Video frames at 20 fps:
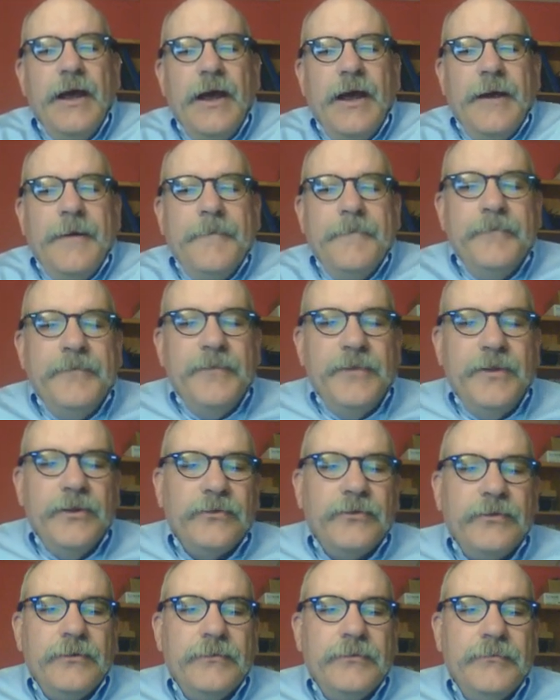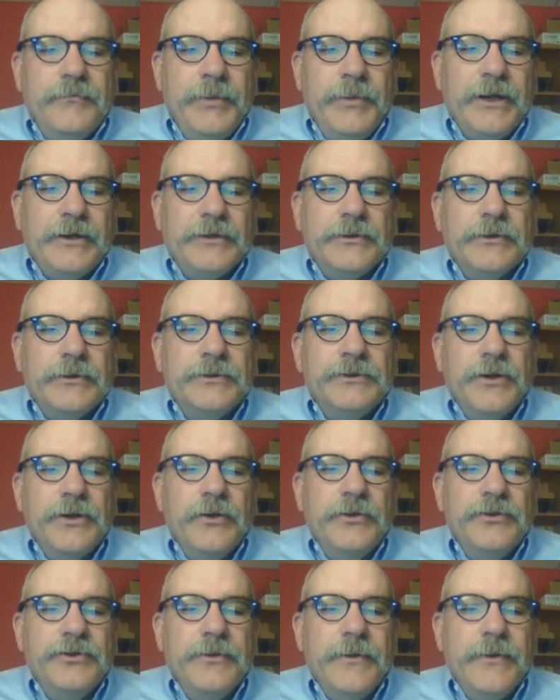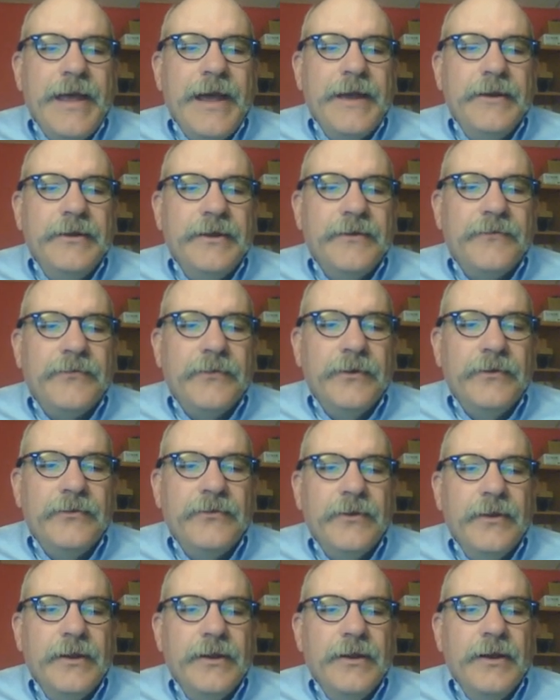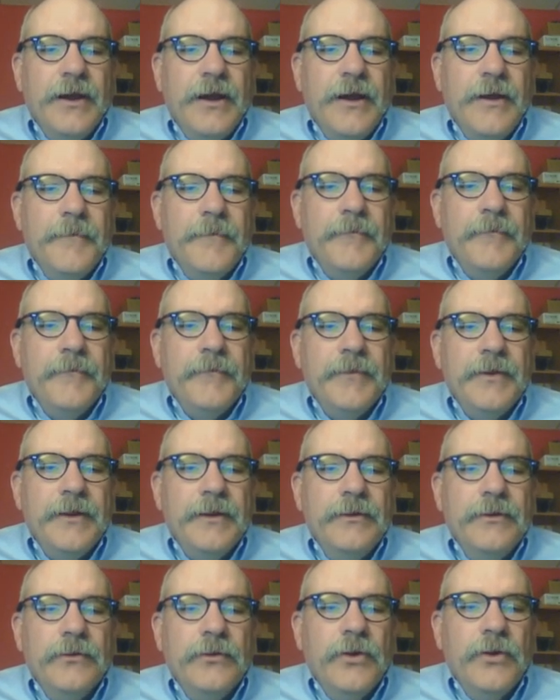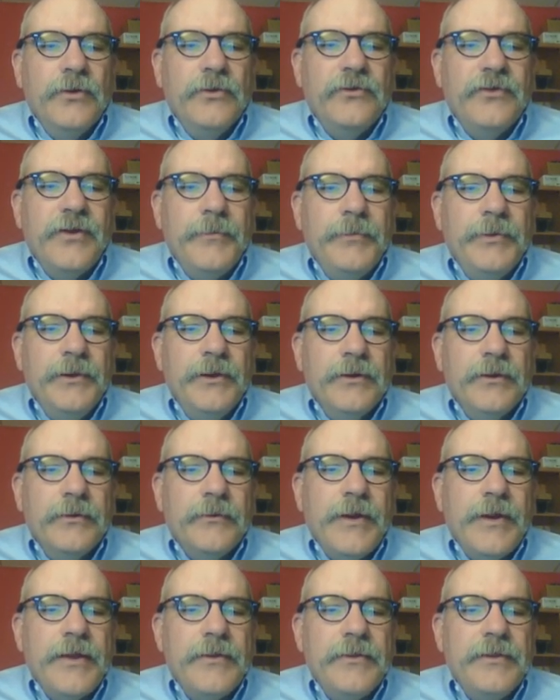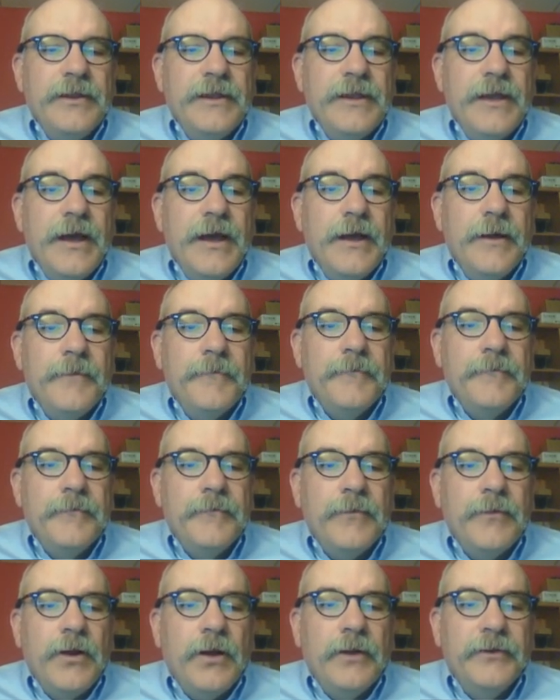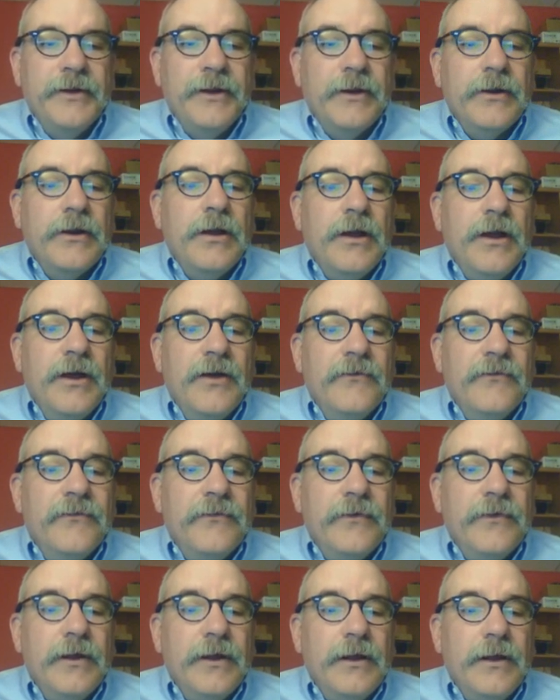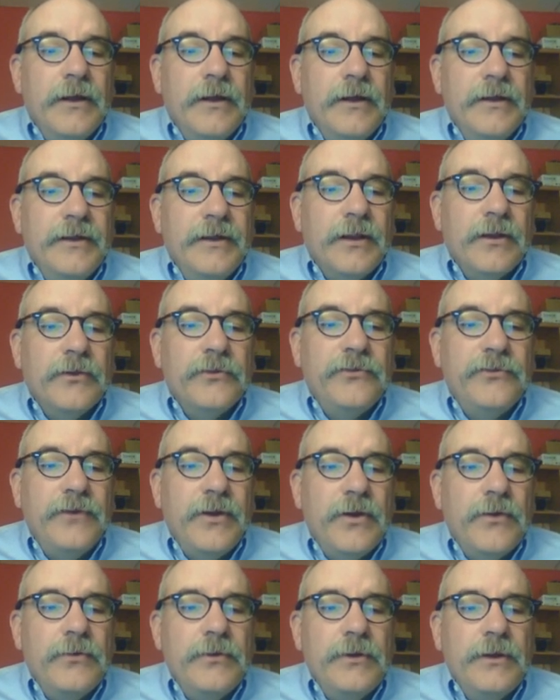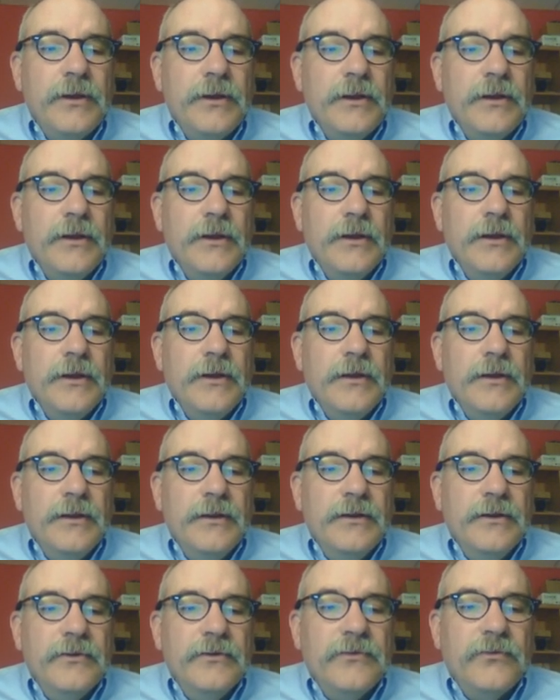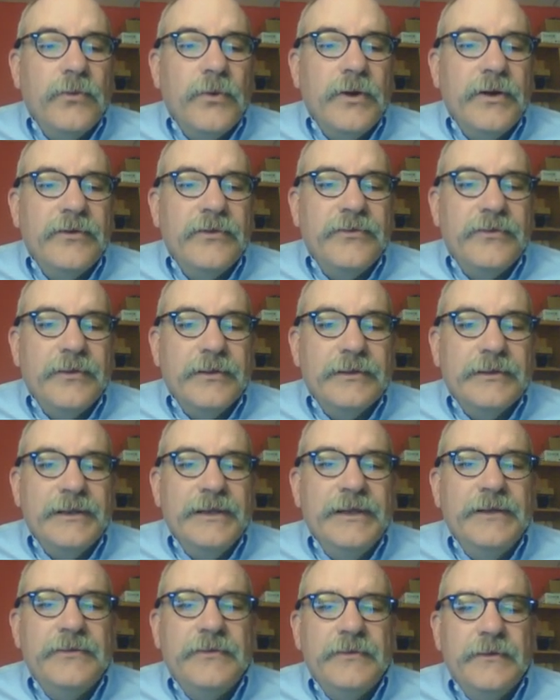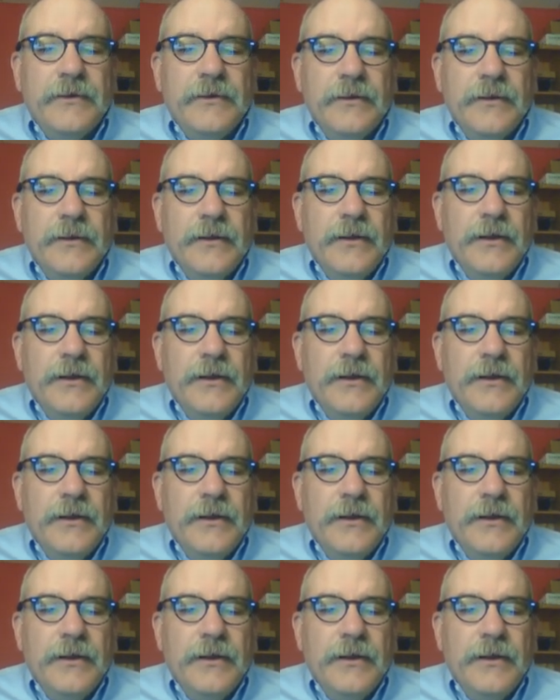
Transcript: Um, this picture shows you that difference. Um, you'll notice up here around the um, caldera of Yellowstone is where it's the least.